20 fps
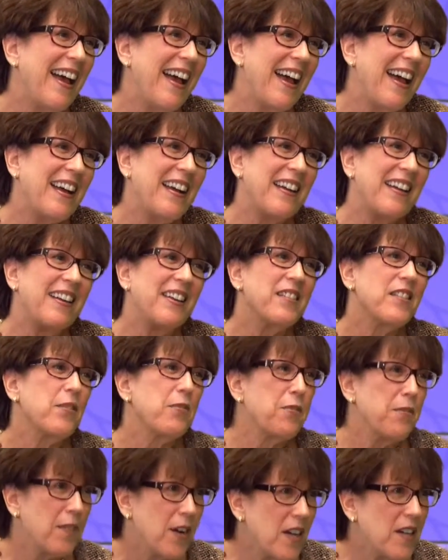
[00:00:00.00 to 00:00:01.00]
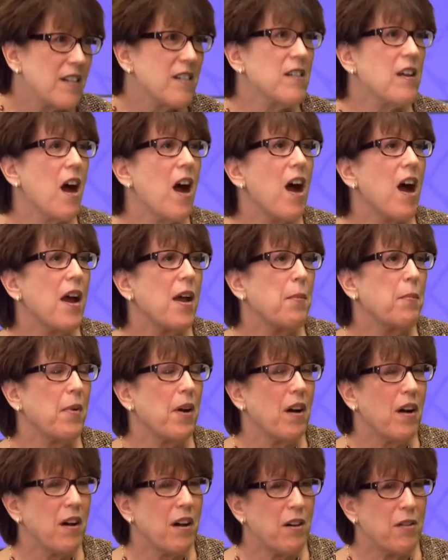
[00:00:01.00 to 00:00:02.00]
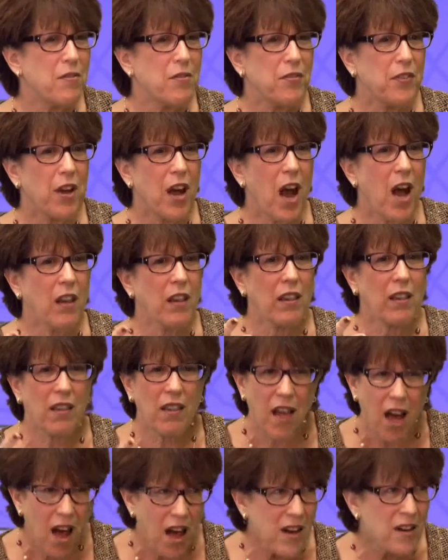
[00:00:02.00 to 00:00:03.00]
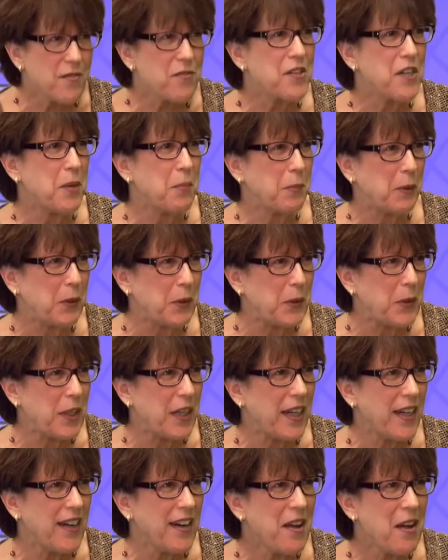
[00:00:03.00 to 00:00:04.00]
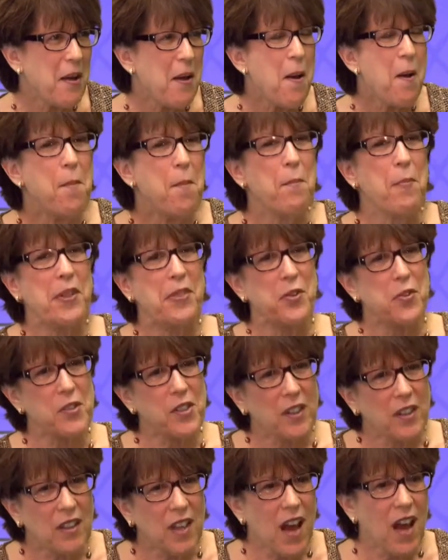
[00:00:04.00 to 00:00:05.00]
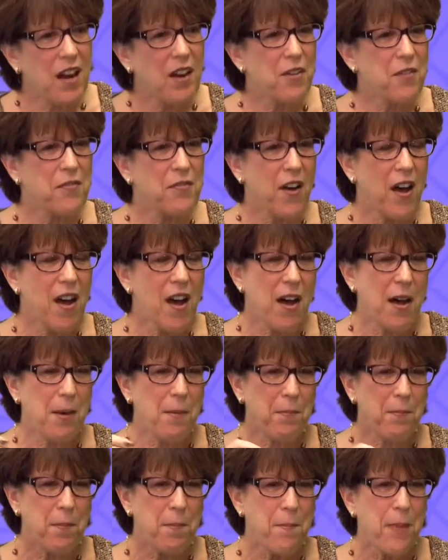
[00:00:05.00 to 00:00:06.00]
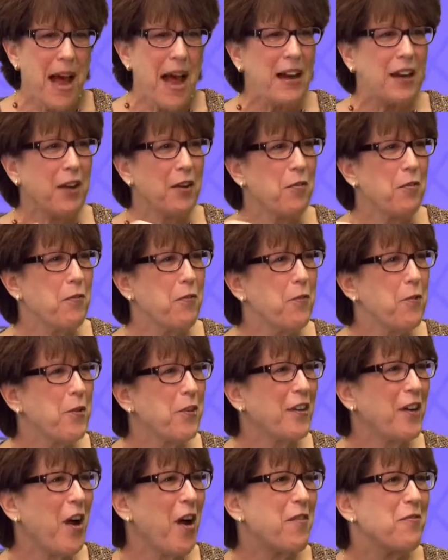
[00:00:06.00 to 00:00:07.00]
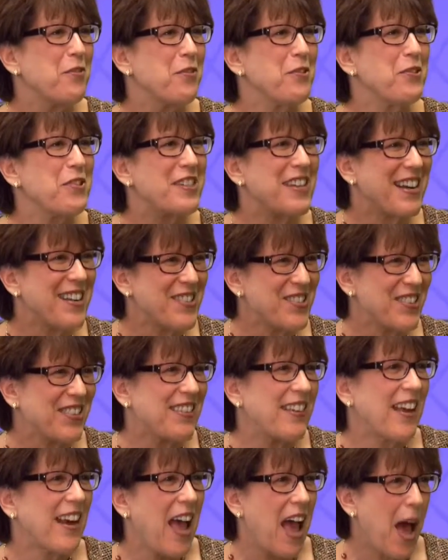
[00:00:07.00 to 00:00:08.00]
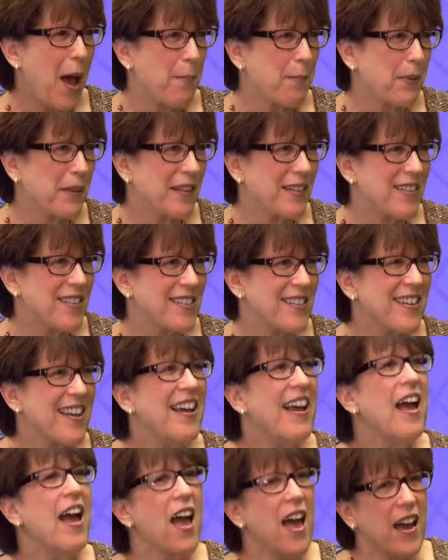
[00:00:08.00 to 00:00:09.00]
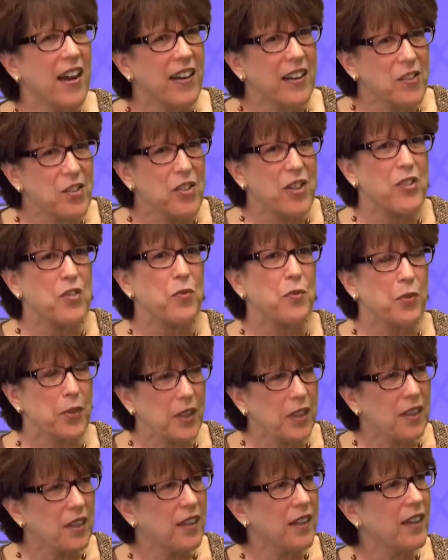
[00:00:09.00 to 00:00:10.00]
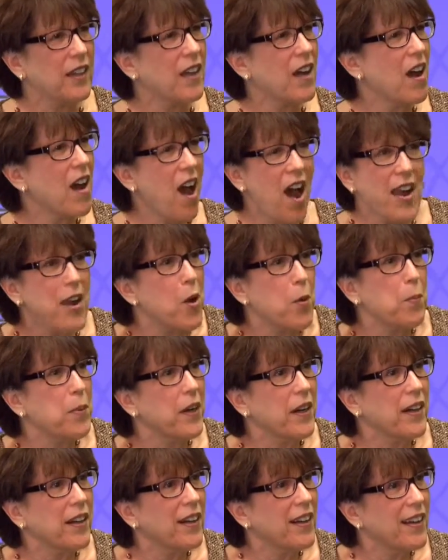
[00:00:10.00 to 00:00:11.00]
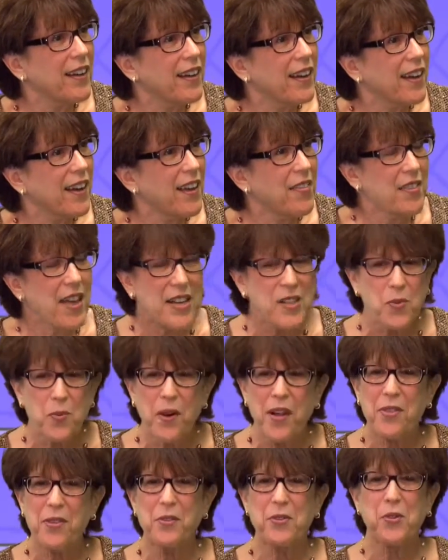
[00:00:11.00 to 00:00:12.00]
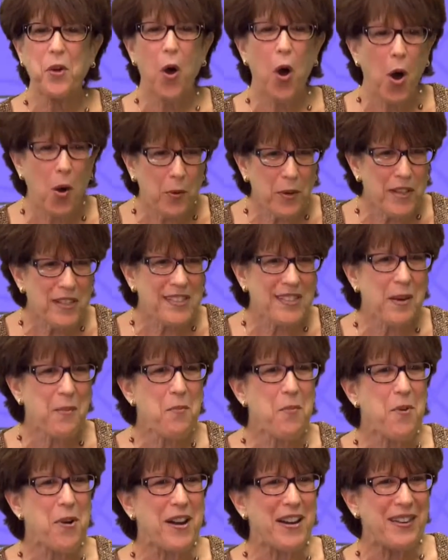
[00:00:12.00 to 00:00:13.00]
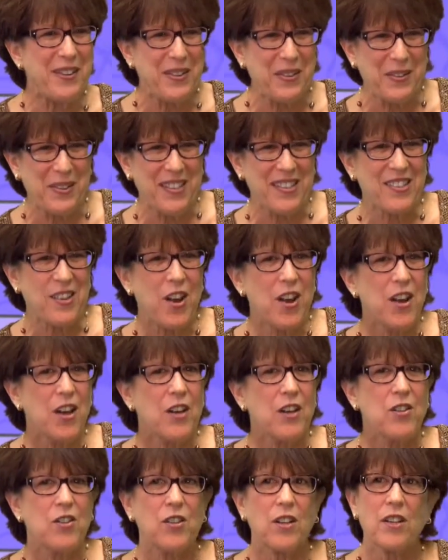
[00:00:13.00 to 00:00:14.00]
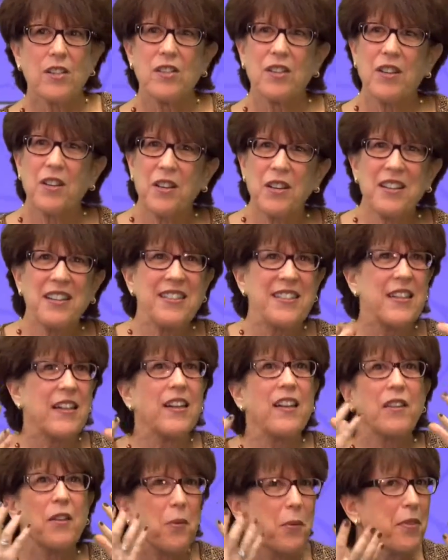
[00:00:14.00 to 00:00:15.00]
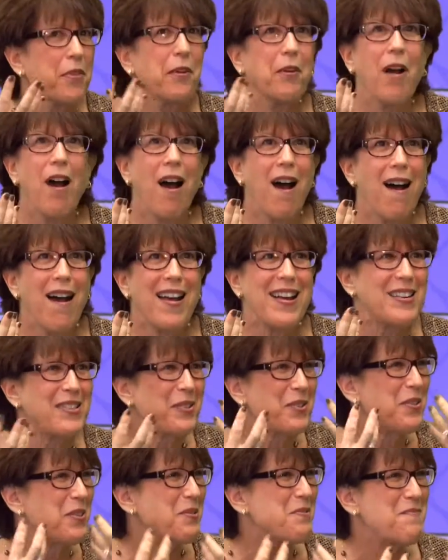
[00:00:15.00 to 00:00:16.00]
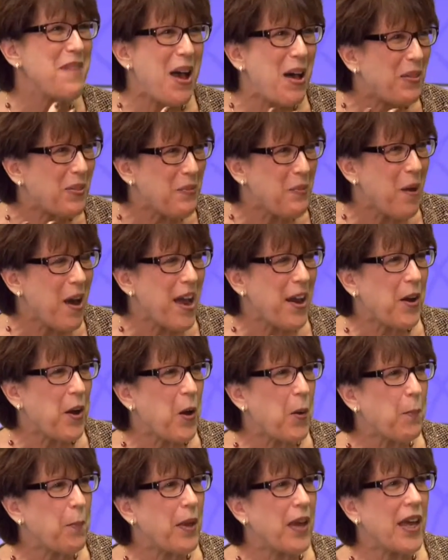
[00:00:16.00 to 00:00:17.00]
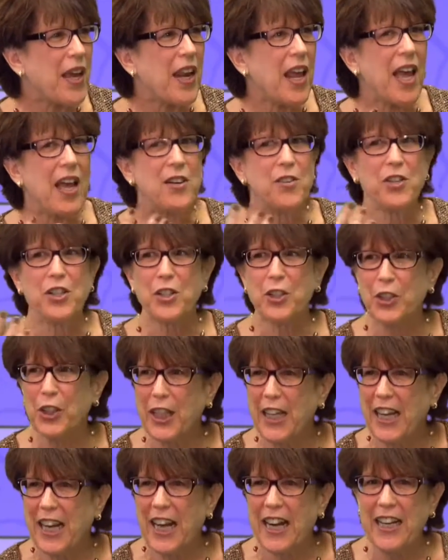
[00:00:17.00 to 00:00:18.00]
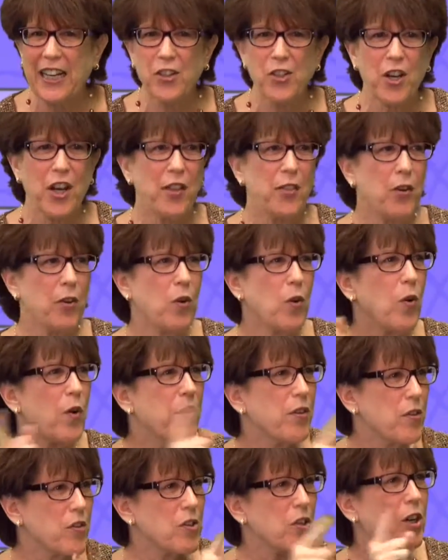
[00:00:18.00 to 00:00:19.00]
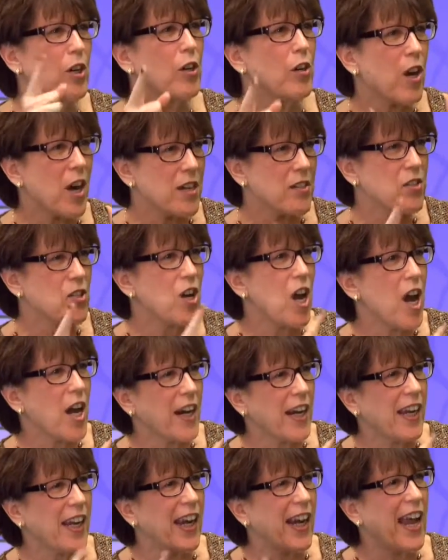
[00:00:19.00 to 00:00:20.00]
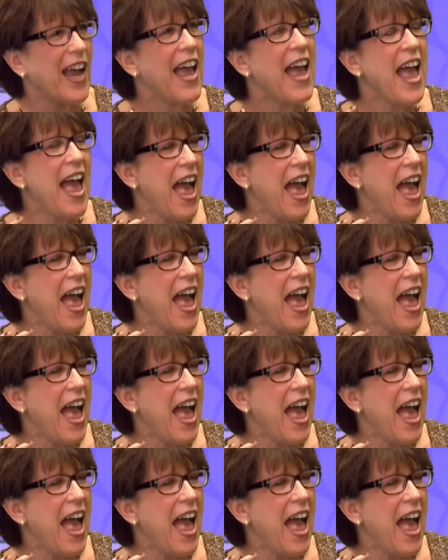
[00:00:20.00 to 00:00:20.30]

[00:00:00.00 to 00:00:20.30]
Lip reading: And it's a fun time of a lot of deep learning, but there's a lot of back and forth conversation that happens. And it's just really eye-opening. And that's why there's always someone who is just sitting there with their eyes or their mouth wide open and just looking at each other, or they'll start cross-talking.